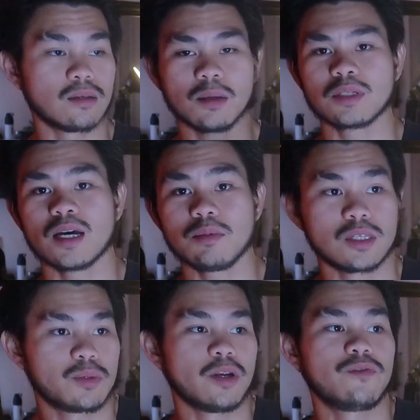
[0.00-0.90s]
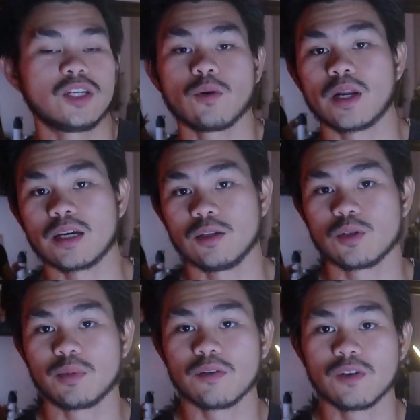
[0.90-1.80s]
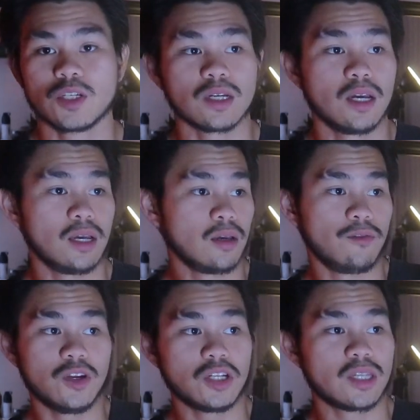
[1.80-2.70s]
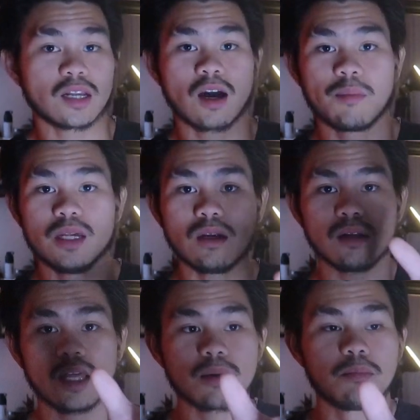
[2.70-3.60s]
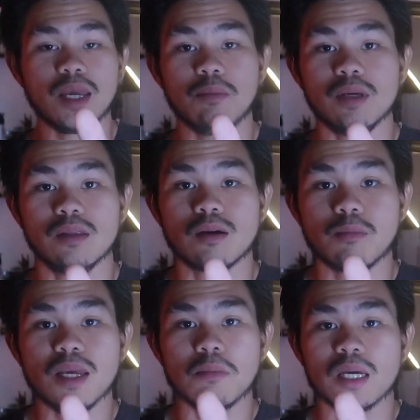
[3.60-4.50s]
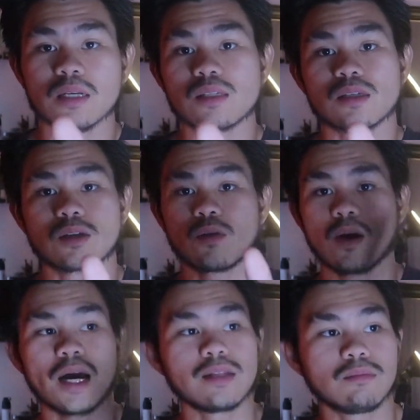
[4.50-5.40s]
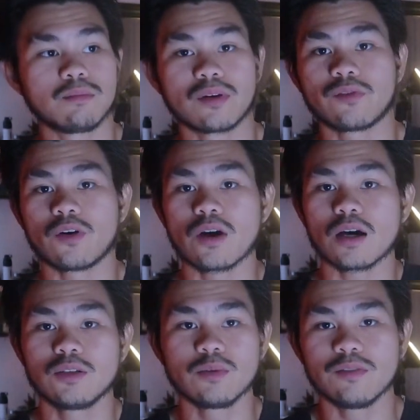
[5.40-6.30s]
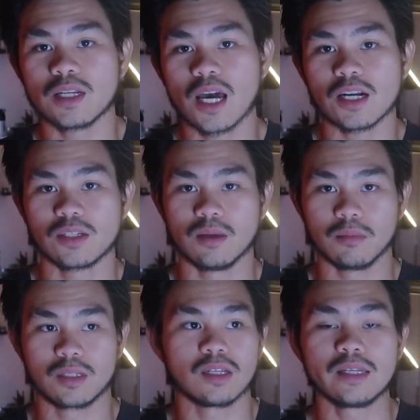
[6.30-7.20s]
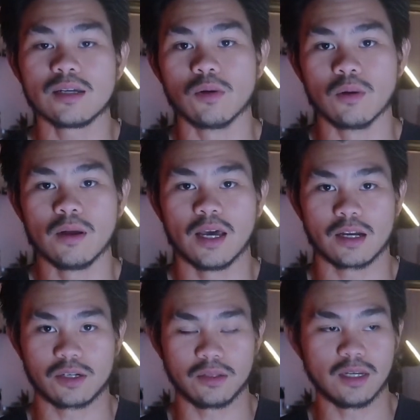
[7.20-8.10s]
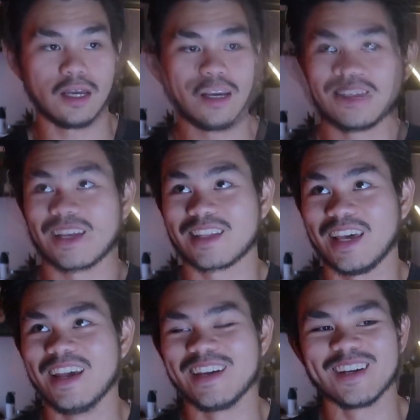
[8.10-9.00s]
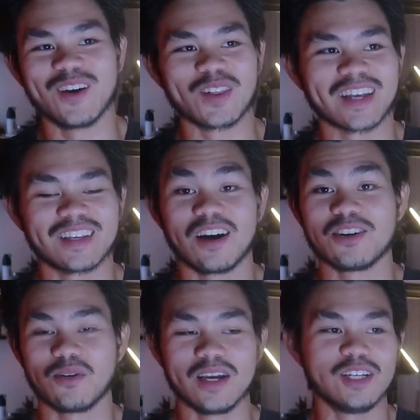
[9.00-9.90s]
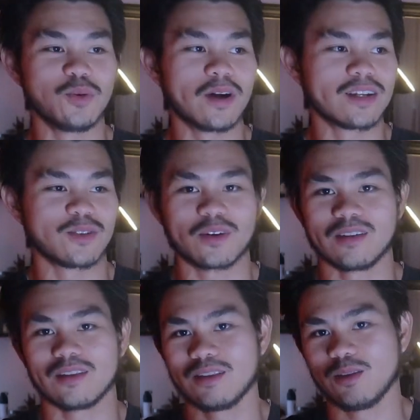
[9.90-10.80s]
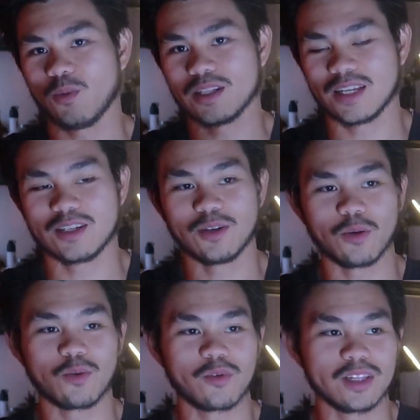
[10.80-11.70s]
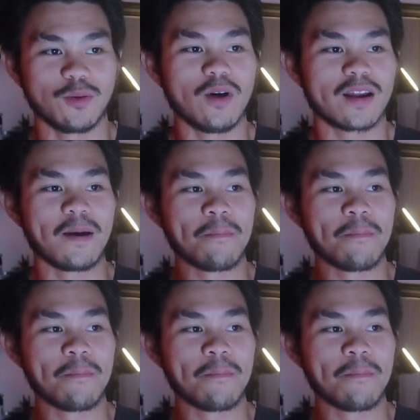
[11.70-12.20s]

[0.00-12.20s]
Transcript: Sometimes spearfishing, when I do spearfishing, fishes that come in are like baby, they're mingmings. So I prefer not to even catch them. It's illegal, actually. It's like, you know, like the underage ones, or the ones that you don't really want.